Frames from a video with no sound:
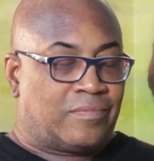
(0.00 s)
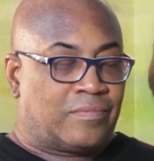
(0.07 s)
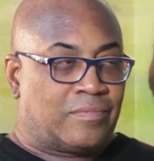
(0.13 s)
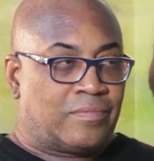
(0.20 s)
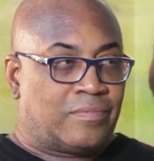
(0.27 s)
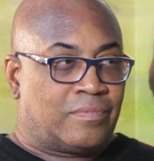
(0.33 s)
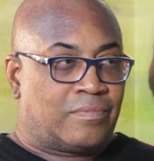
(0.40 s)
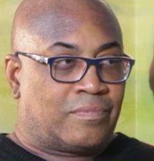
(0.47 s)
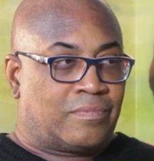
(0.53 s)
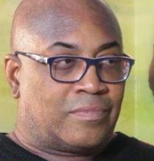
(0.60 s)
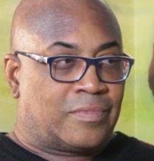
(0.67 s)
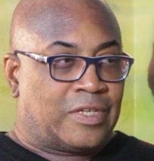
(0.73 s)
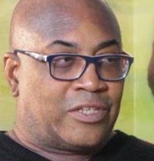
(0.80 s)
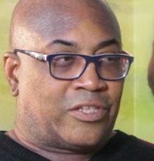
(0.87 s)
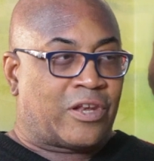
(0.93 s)
Mm-hmm.
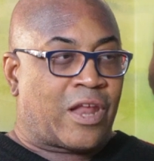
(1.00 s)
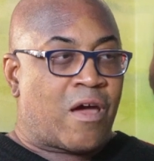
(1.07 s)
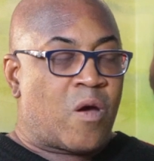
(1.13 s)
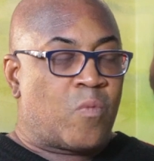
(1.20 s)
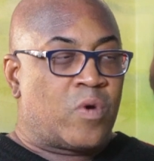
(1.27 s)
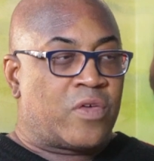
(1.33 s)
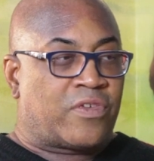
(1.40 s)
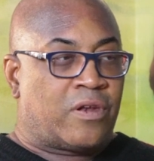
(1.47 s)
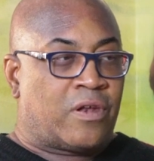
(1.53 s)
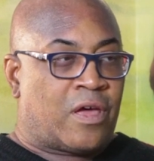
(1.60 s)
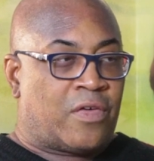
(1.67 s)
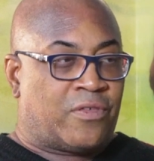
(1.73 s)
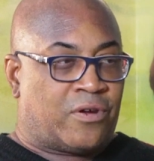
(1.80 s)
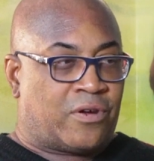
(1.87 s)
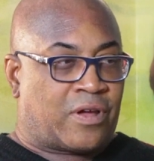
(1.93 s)
So now I'm with
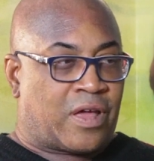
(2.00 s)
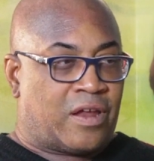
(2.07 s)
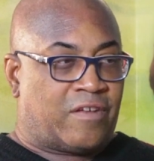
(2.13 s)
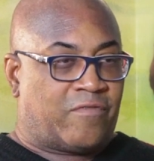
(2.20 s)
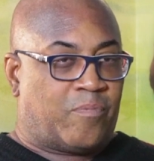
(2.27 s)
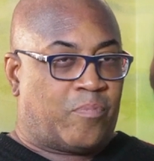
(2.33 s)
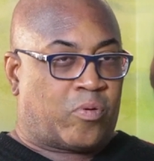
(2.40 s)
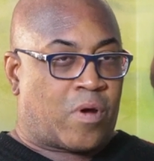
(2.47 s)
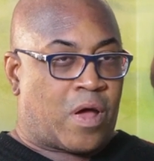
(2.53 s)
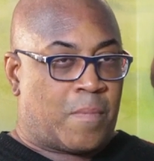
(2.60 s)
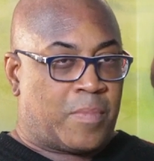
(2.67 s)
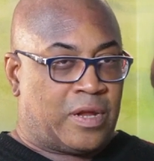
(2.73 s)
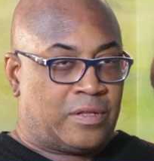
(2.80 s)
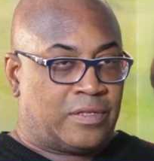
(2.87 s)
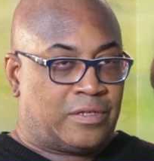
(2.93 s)
another kind of
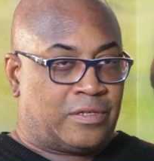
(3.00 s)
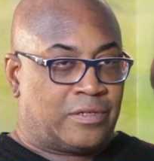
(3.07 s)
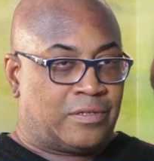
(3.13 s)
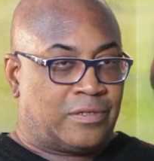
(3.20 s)
prominent